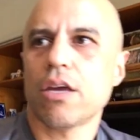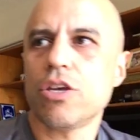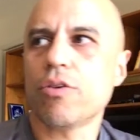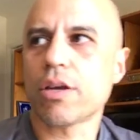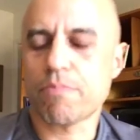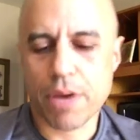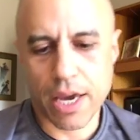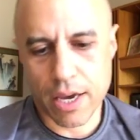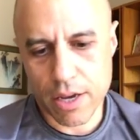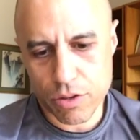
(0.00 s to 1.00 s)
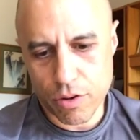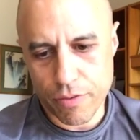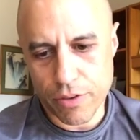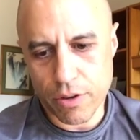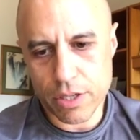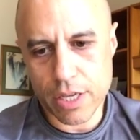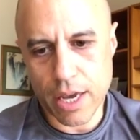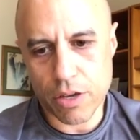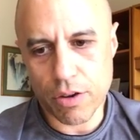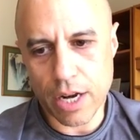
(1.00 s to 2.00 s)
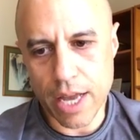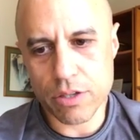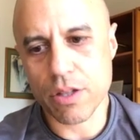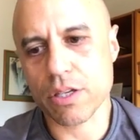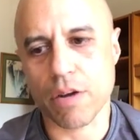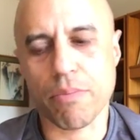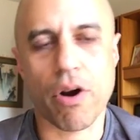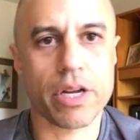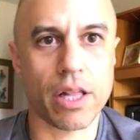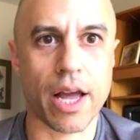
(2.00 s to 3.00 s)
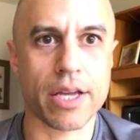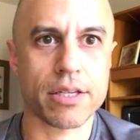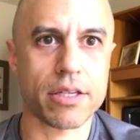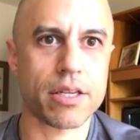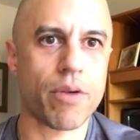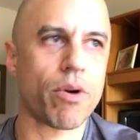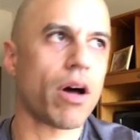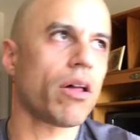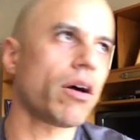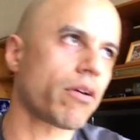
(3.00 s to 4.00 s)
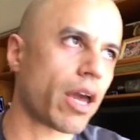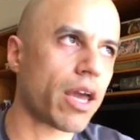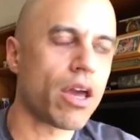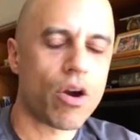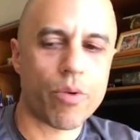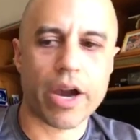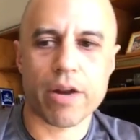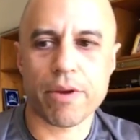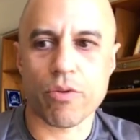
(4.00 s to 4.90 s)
you can pick sort of, you can answer this on party lines and say, well, okay, we gotta